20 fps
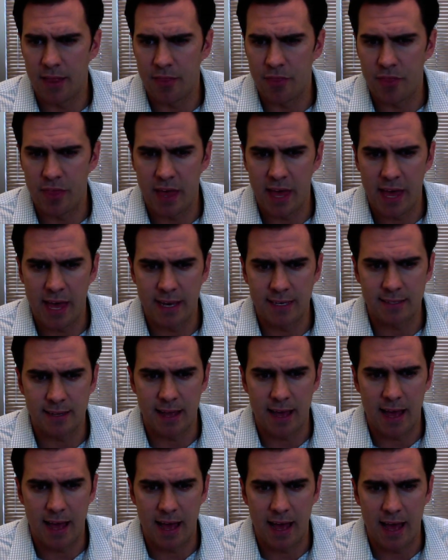that
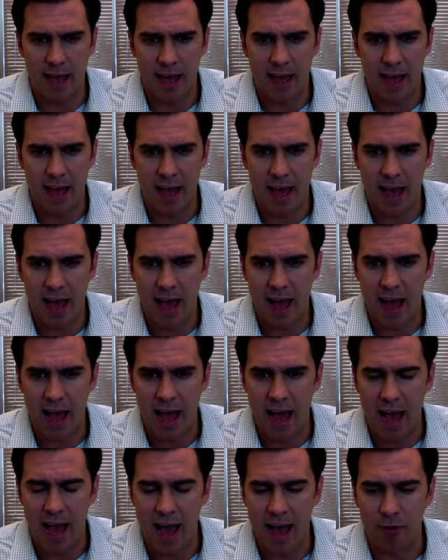
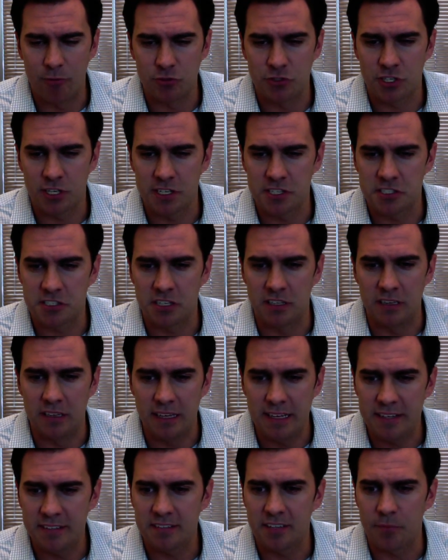I was going to
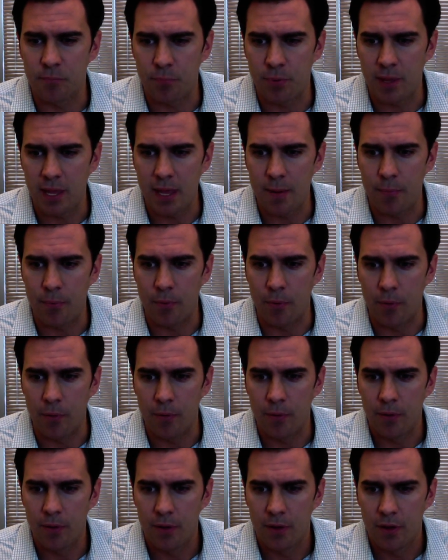solicit people
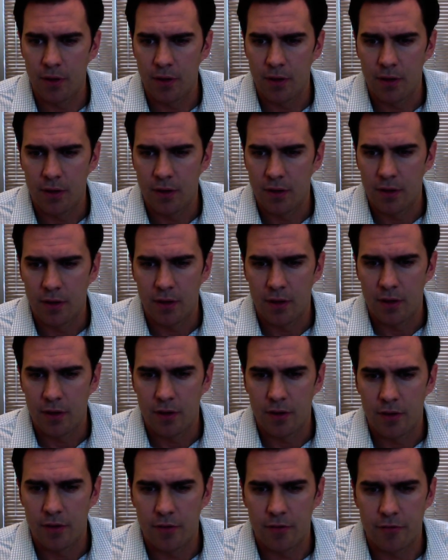
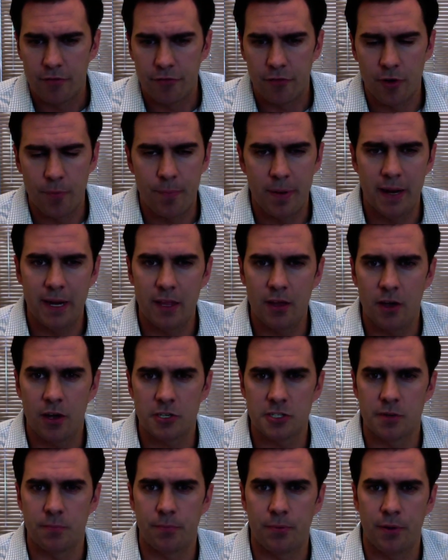for a penny
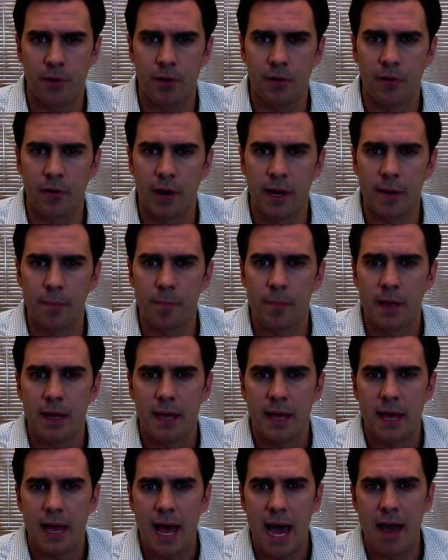auction program.
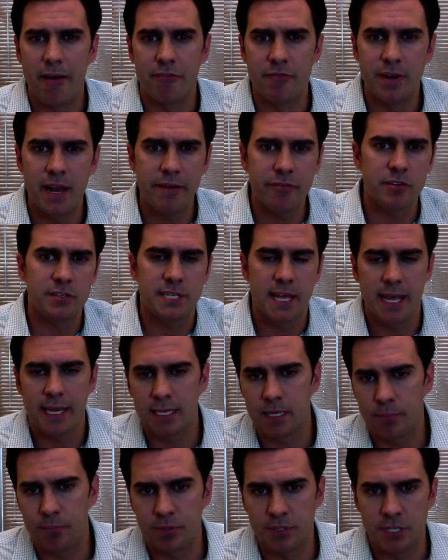I've never taken
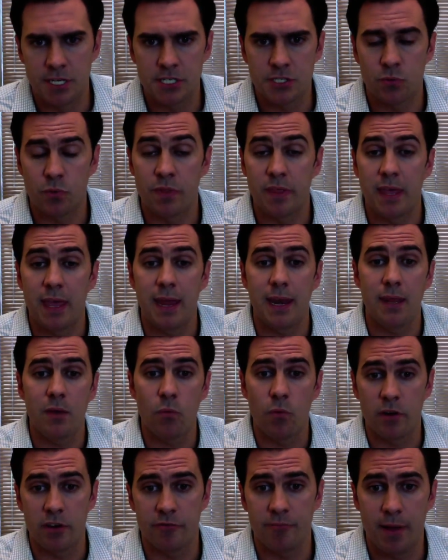a position with any
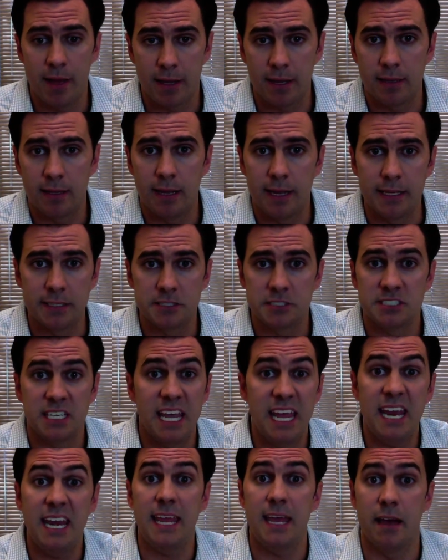one of my clients.
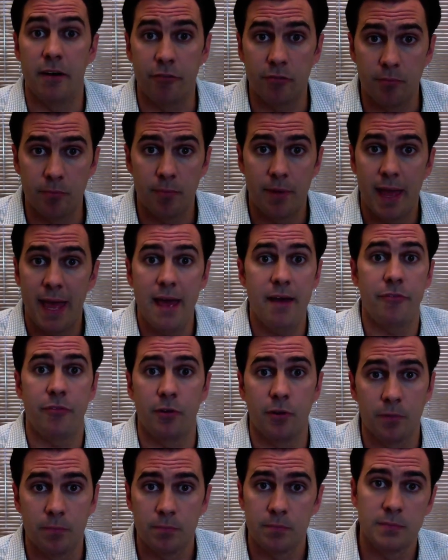Any of them. Ever.
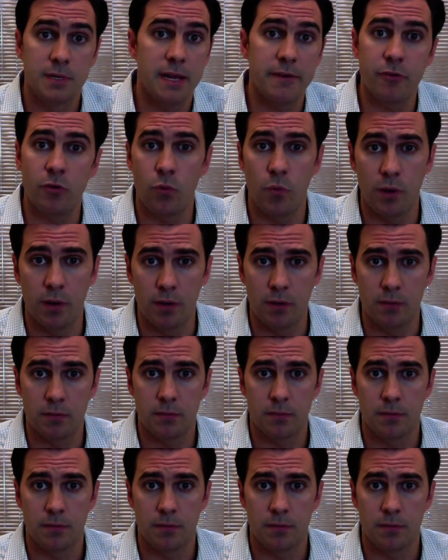Never will.